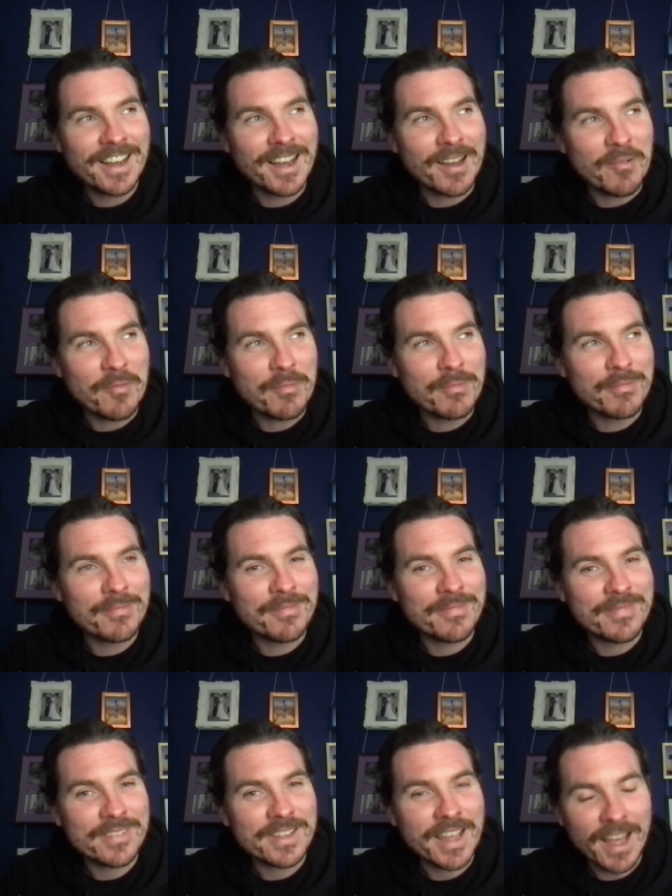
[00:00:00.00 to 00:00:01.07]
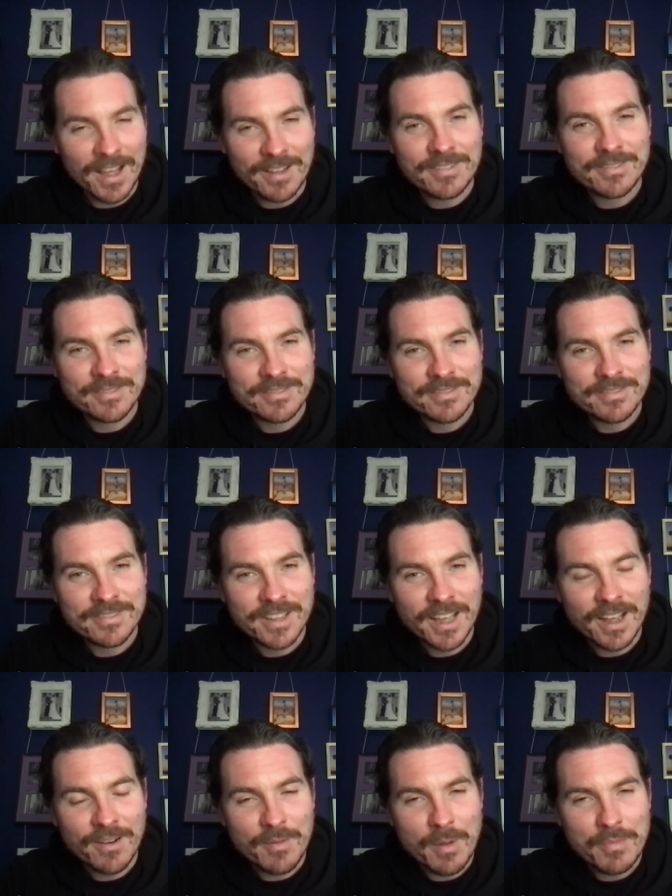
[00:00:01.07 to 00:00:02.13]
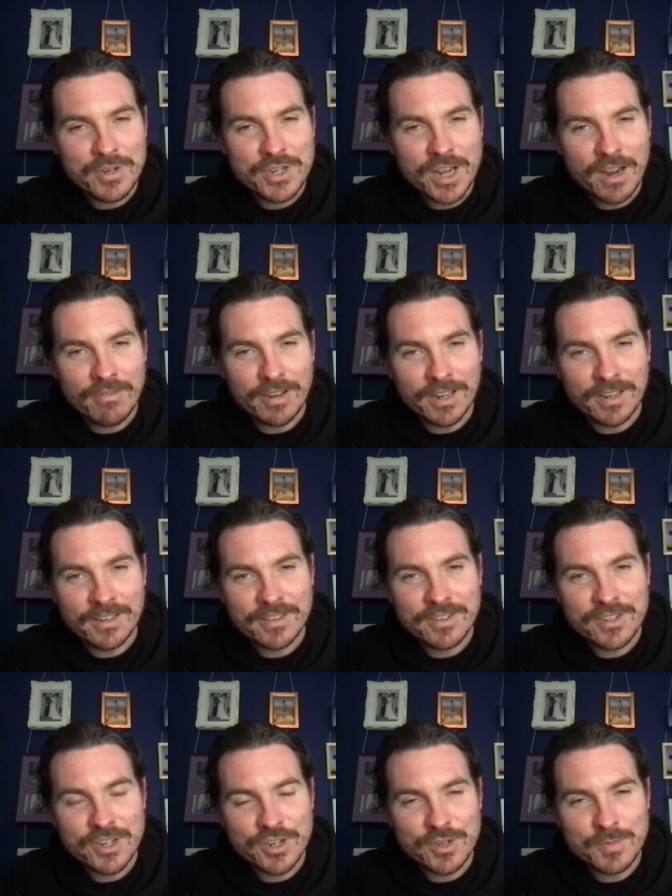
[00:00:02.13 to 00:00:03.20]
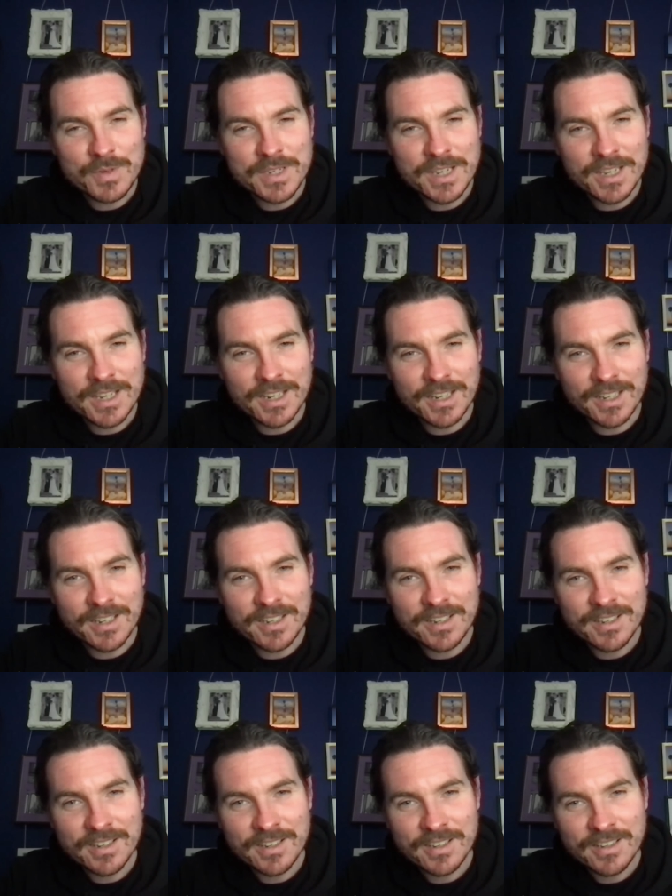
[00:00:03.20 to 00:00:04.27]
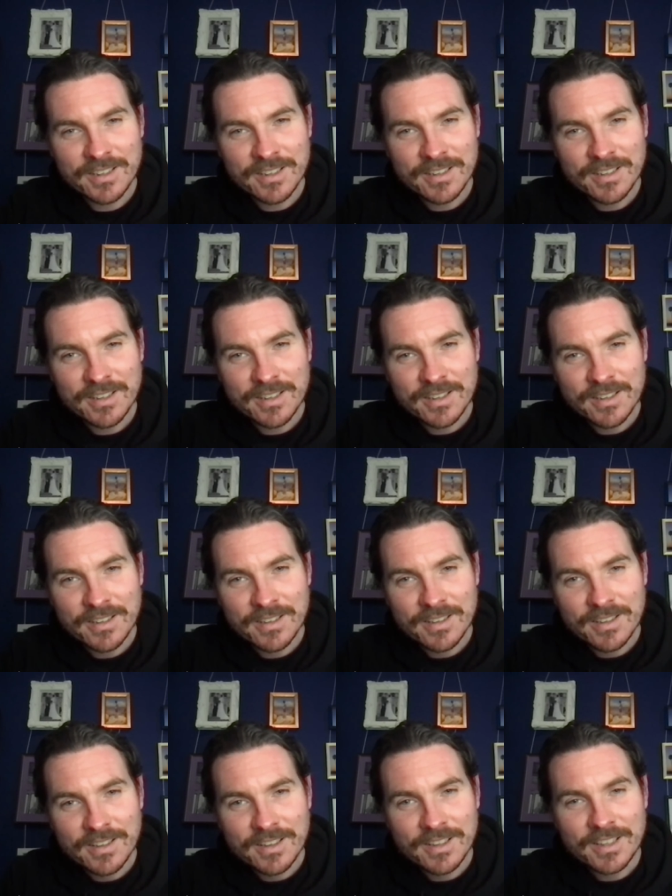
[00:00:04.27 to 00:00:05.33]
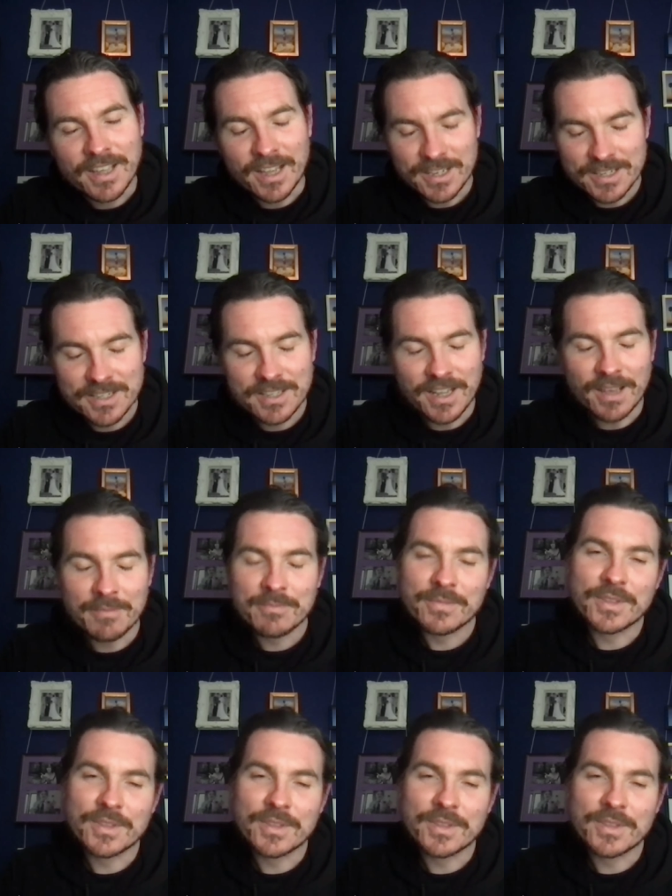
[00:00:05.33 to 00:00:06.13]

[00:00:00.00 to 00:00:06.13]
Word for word: Um, yeah, Yeah, I'm probably responsible for the amount of clothes you have in your house. Yes, yeah.